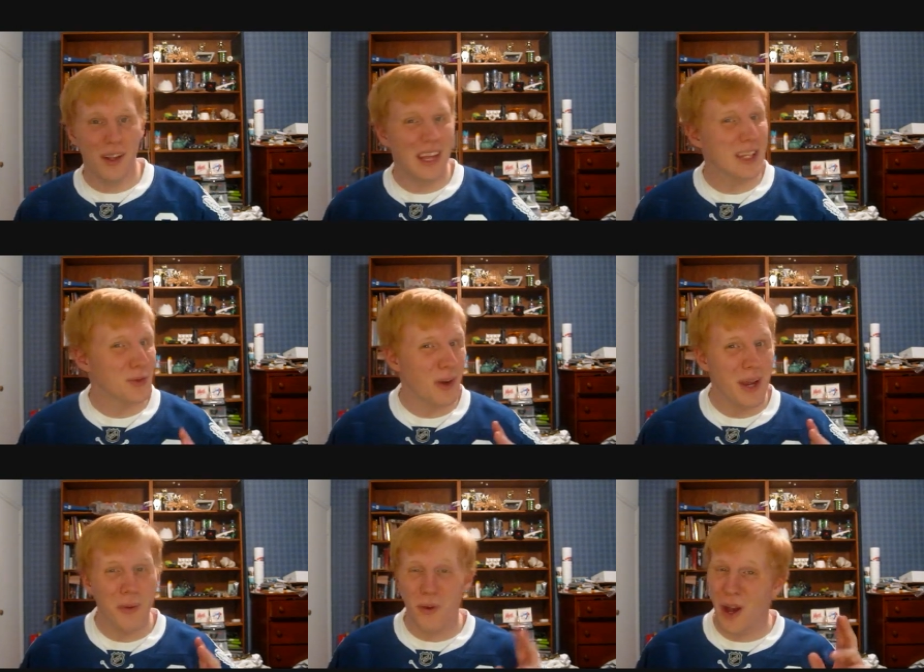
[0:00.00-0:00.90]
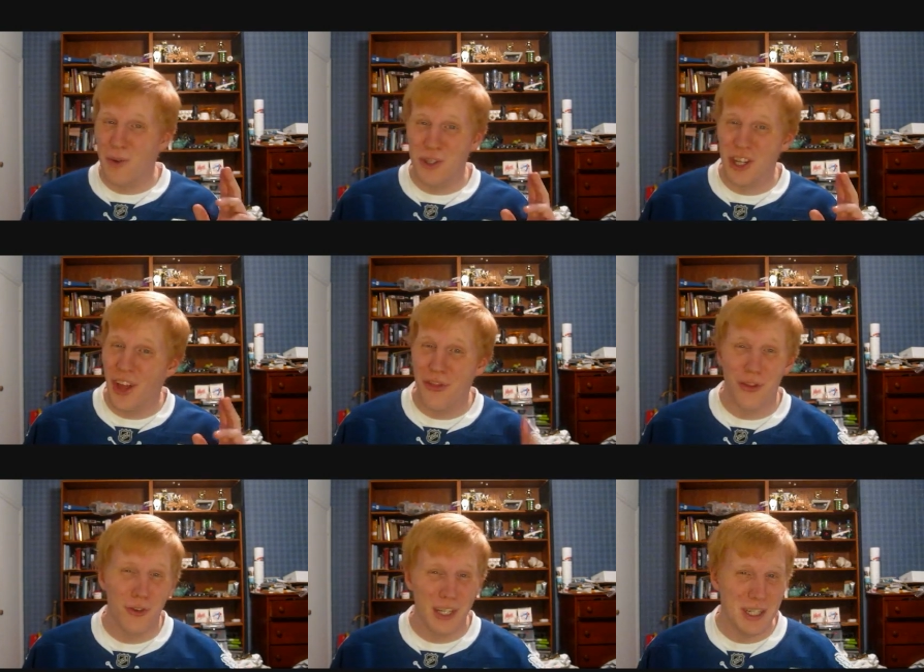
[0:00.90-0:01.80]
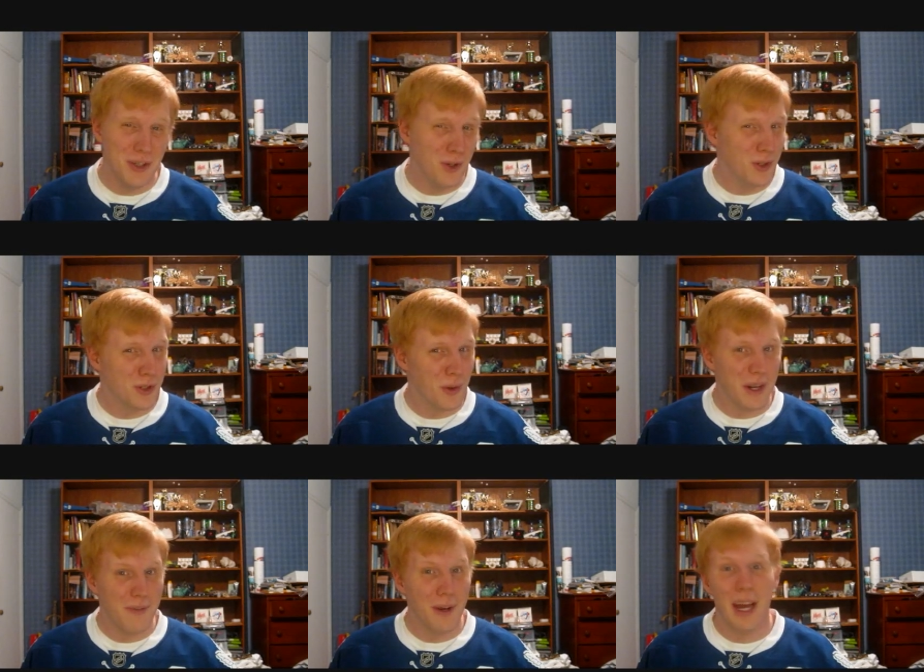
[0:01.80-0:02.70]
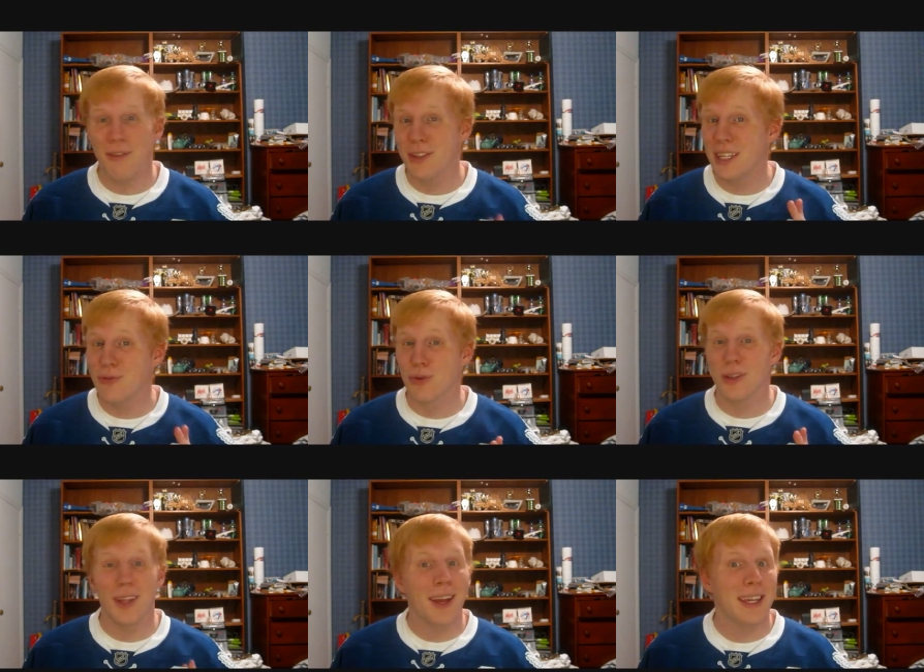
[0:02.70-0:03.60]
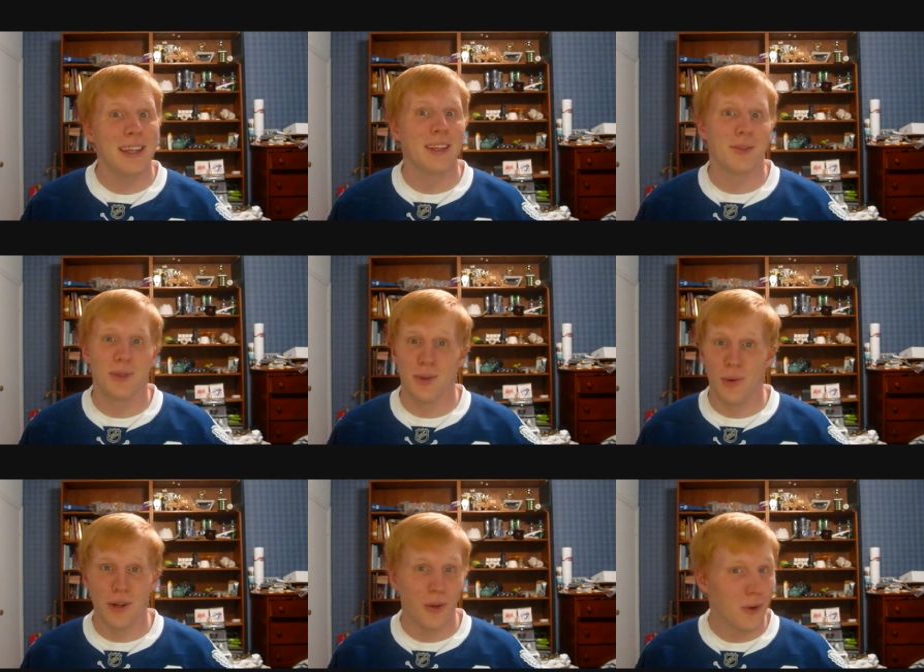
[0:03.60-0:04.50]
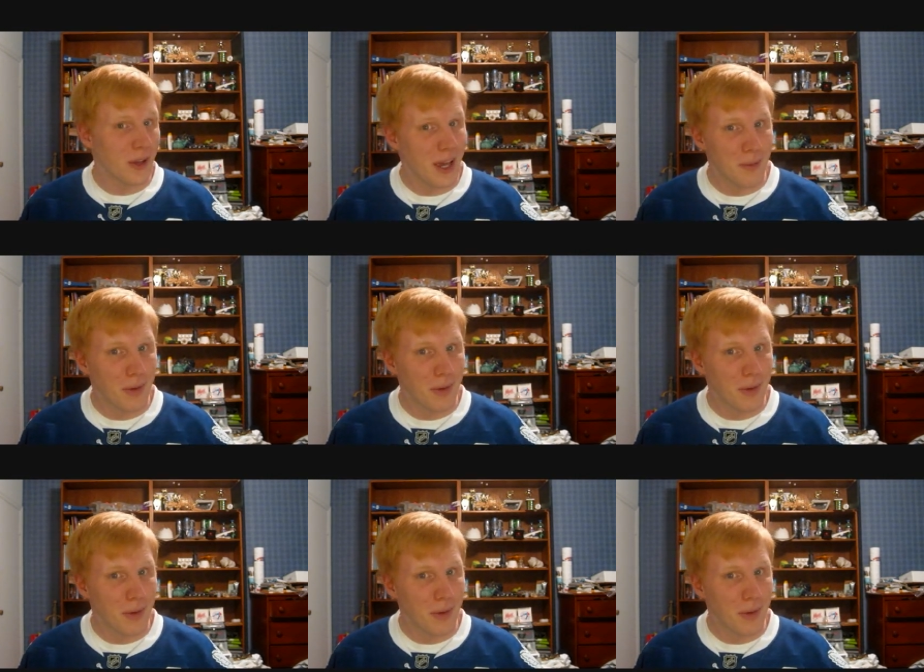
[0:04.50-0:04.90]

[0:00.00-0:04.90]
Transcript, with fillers: That's right, we were outshot 32 to 25. The Leafs were lucky this was a one-goal game.